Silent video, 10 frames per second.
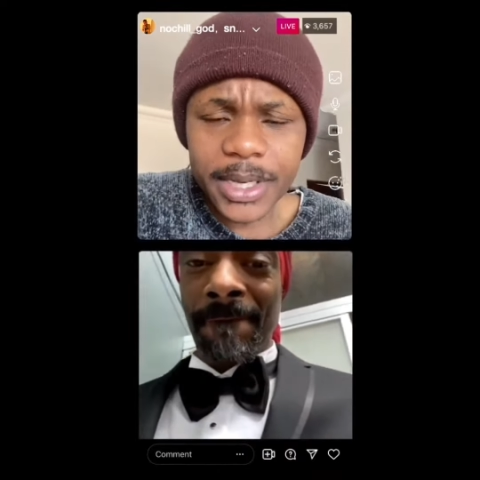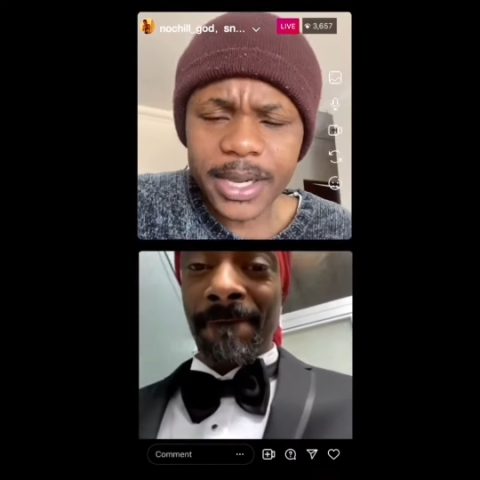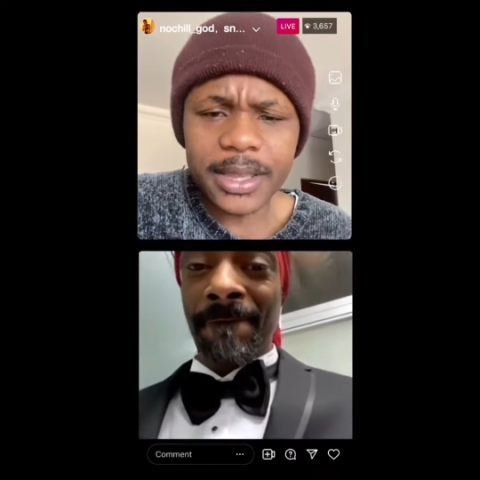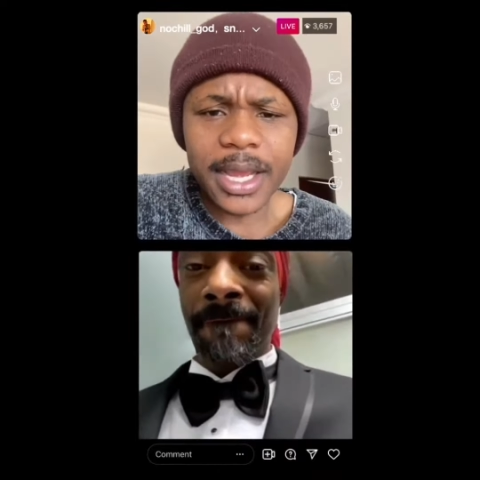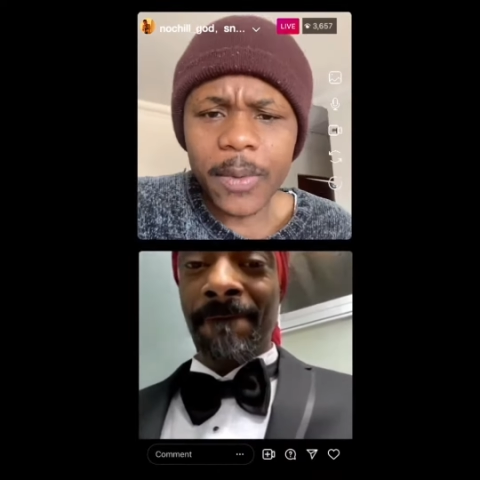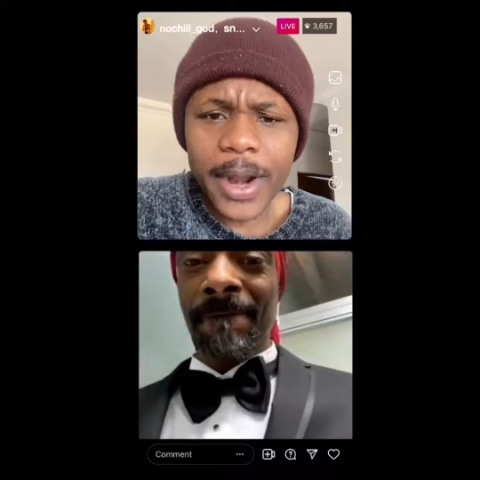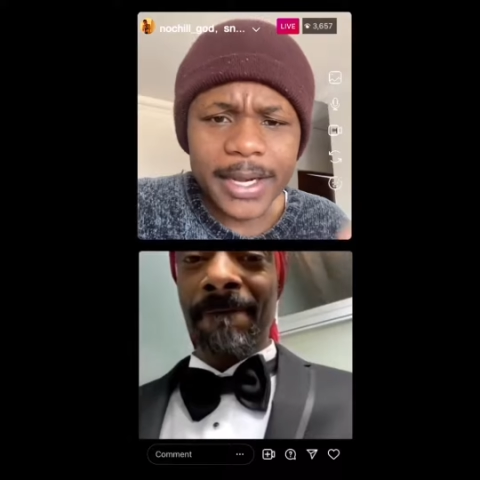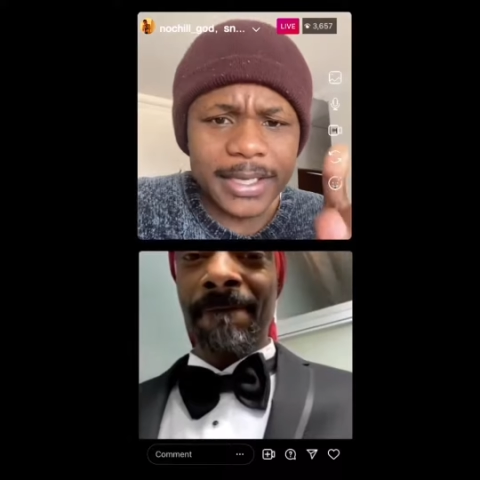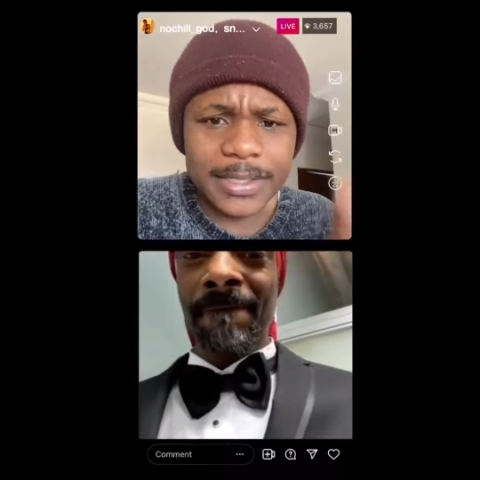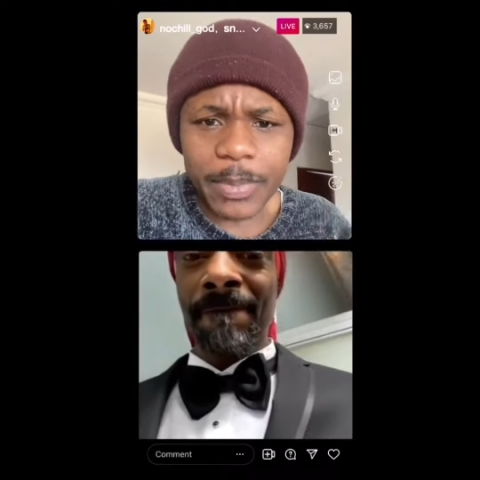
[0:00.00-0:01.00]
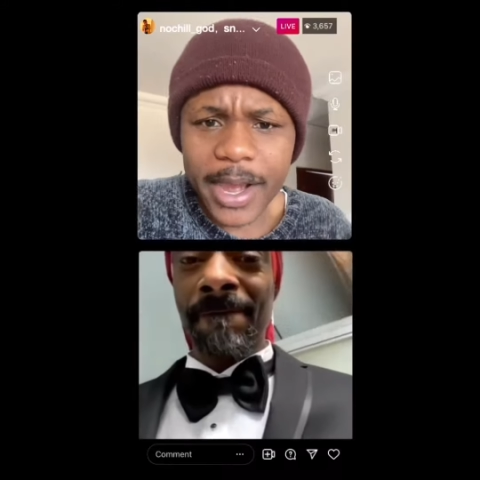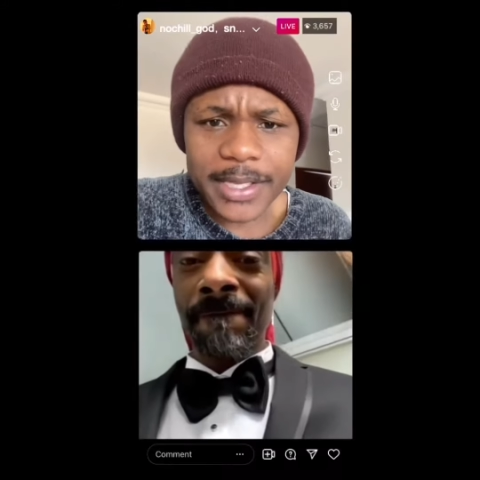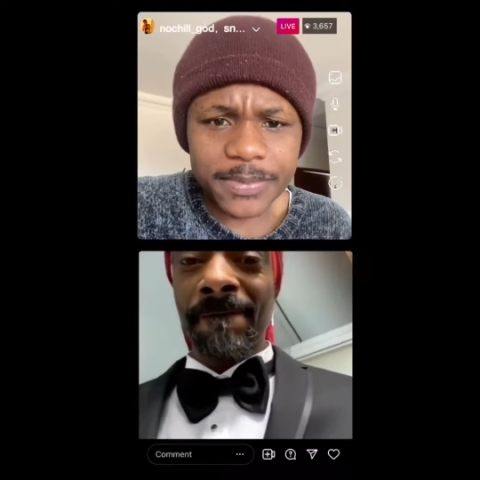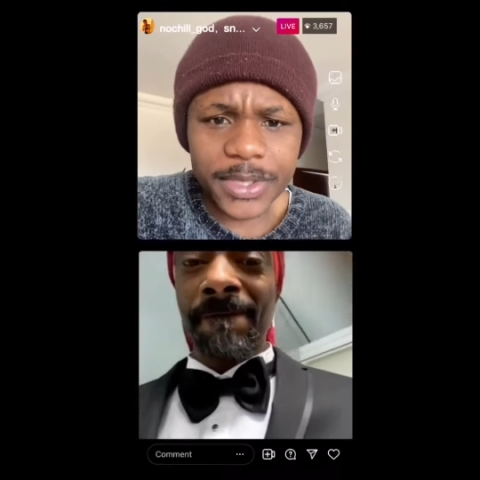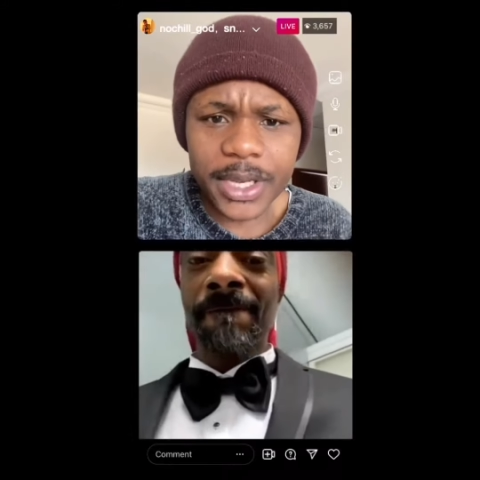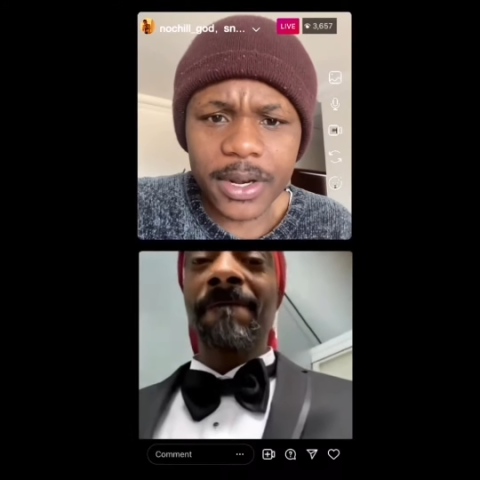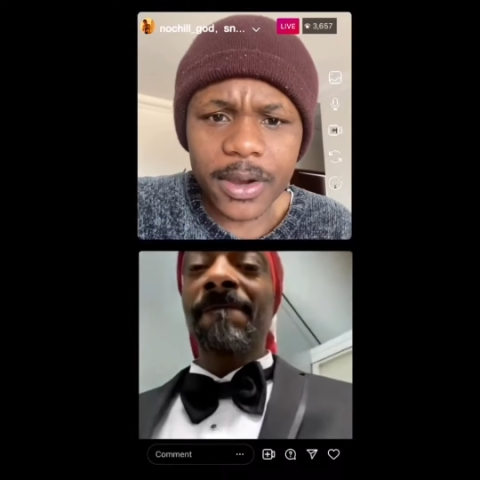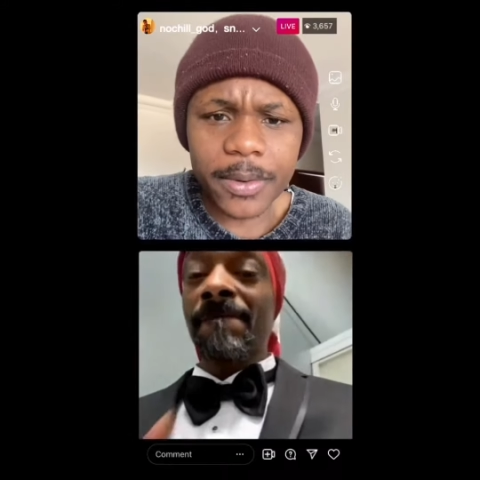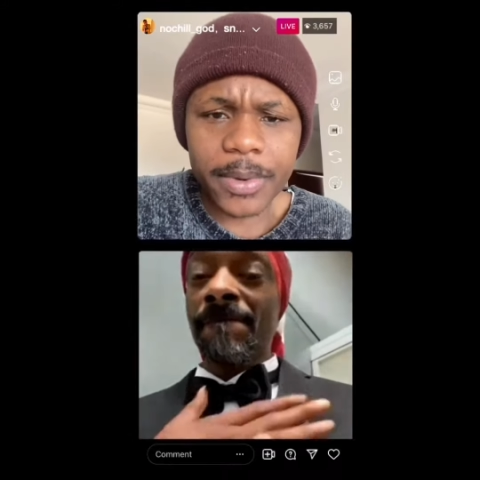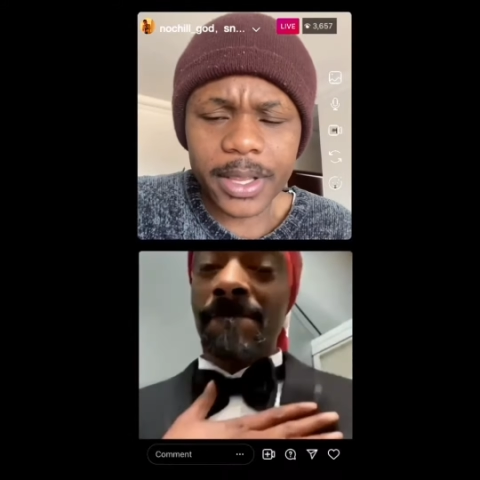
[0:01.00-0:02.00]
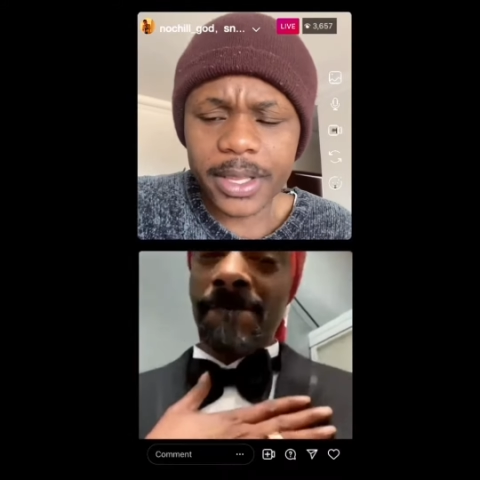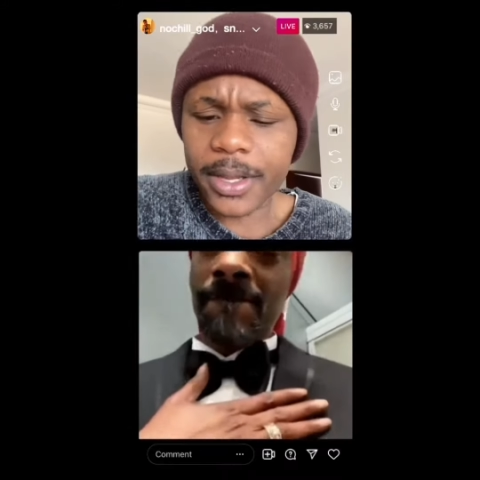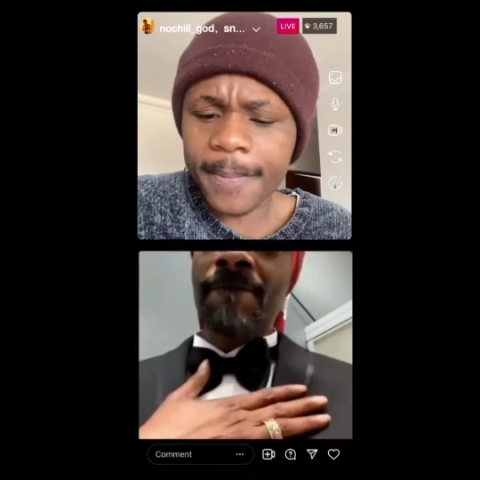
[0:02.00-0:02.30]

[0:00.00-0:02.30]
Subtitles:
And that's what inspires me a lot, brother.